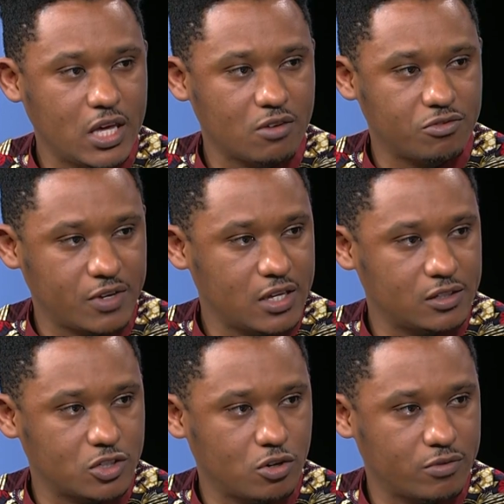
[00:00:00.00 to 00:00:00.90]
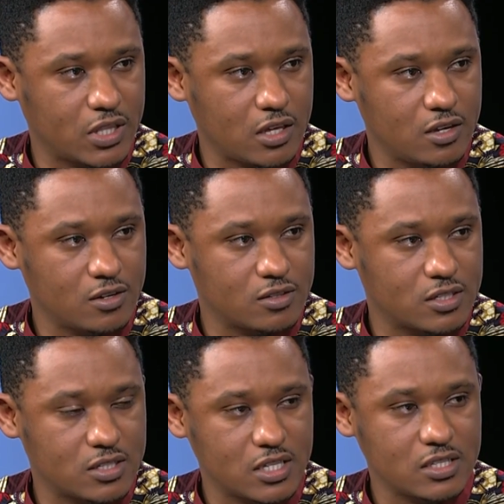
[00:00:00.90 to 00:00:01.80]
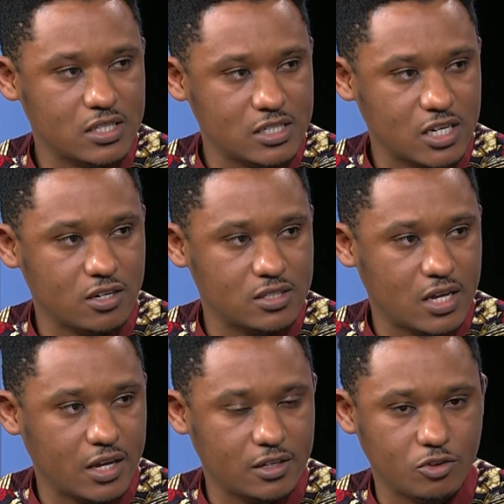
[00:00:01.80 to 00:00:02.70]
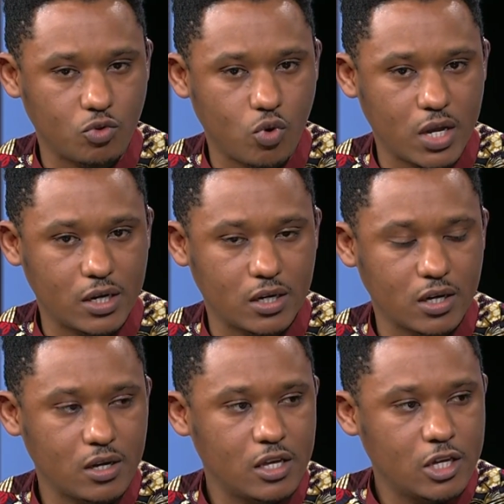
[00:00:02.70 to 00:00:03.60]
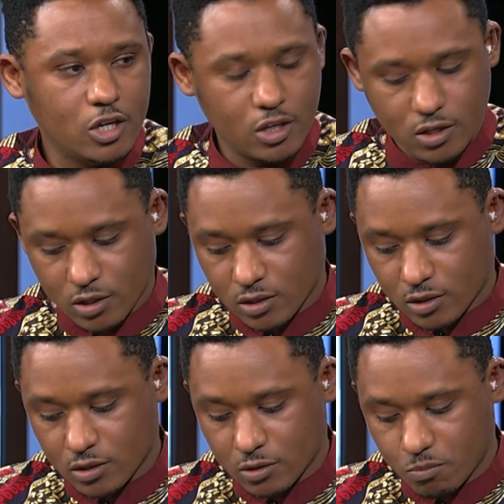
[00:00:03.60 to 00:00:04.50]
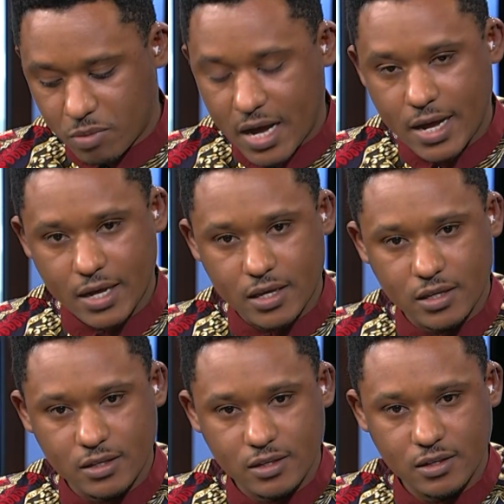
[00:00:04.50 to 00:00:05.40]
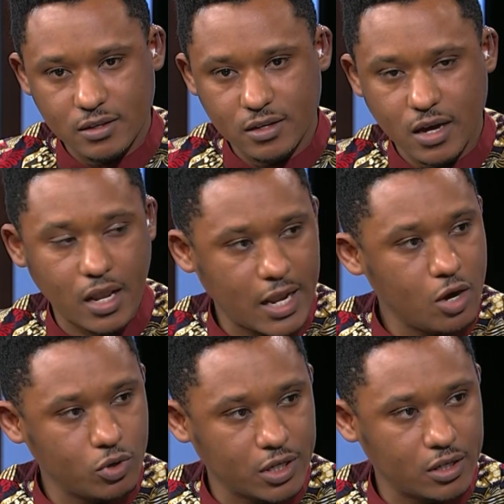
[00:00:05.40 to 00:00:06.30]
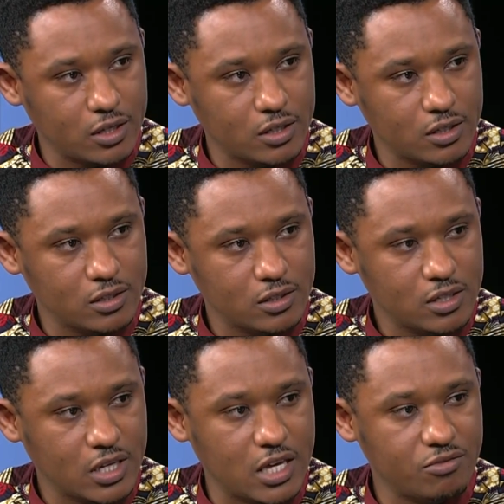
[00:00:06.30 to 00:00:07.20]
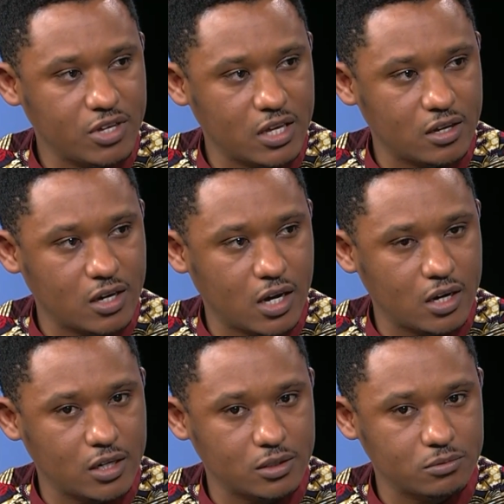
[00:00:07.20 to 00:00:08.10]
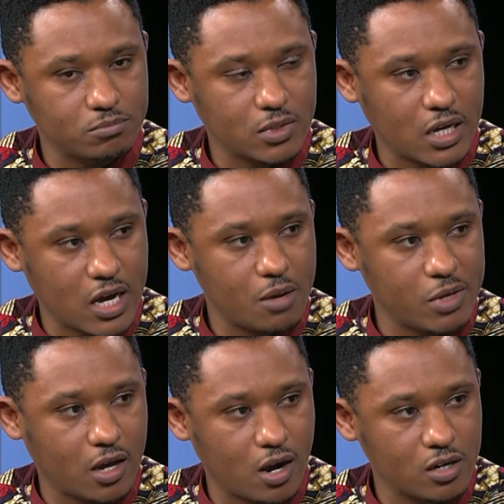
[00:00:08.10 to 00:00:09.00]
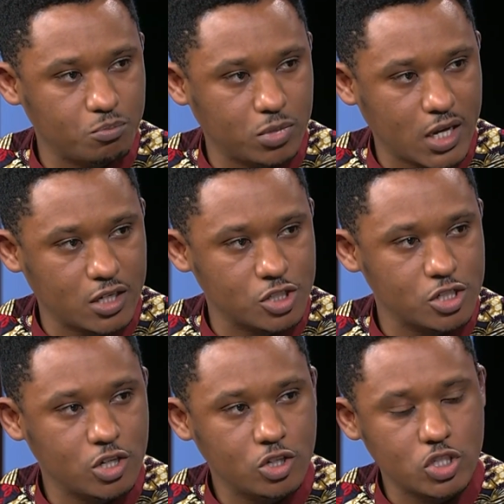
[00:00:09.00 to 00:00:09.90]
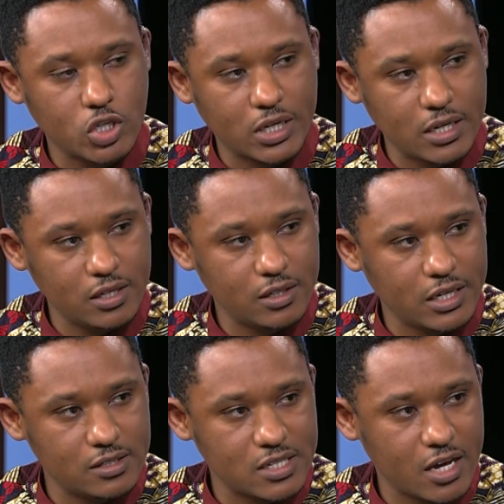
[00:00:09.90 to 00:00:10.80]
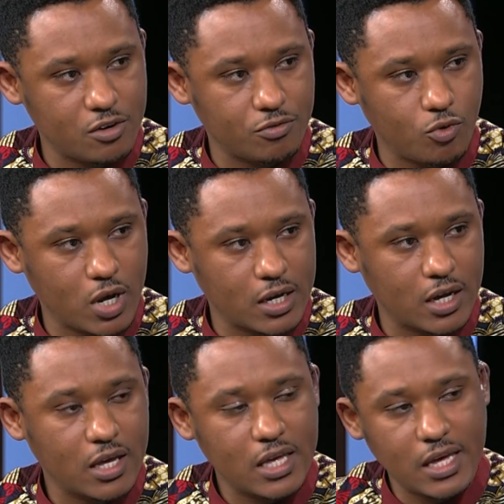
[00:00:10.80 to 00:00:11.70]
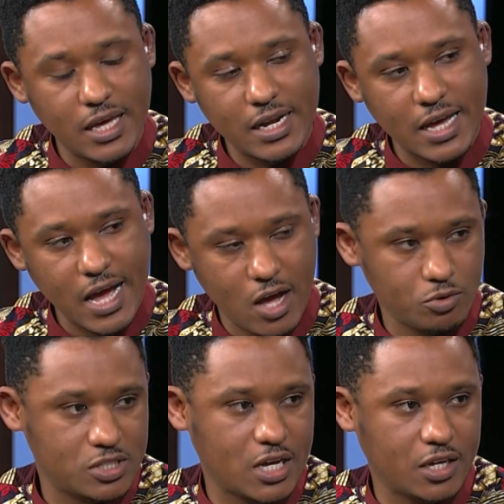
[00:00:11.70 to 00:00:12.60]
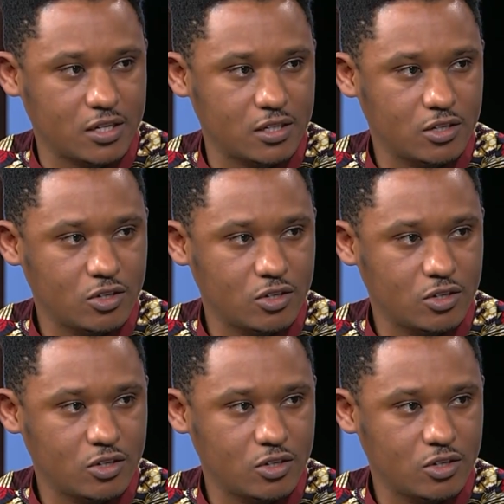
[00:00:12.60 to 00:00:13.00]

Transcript: have failed over the years since the genocide in Rwanda by allowing, giving uh, Kagame carte blanche to kill inside of Rwanda and outside